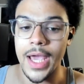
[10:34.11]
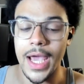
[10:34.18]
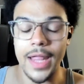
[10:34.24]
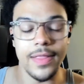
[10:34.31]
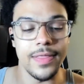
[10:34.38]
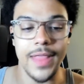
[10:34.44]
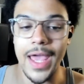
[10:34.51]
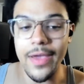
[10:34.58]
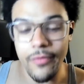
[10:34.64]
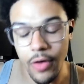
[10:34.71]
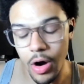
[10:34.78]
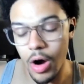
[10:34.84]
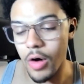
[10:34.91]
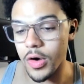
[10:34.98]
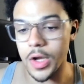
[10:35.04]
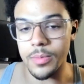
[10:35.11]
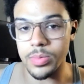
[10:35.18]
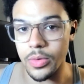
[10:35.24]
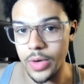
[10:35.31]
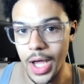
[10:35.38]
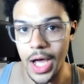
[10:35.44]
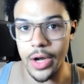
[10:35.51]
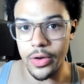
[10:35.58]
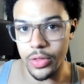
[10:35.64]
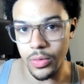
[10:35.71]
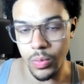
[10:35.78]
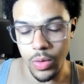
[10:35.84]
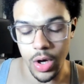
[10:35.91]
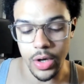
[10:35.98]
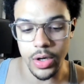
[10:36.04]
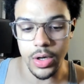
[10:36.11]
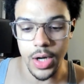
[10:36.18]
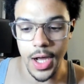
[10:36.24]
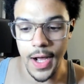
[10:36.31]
And they've already blown it out of the water.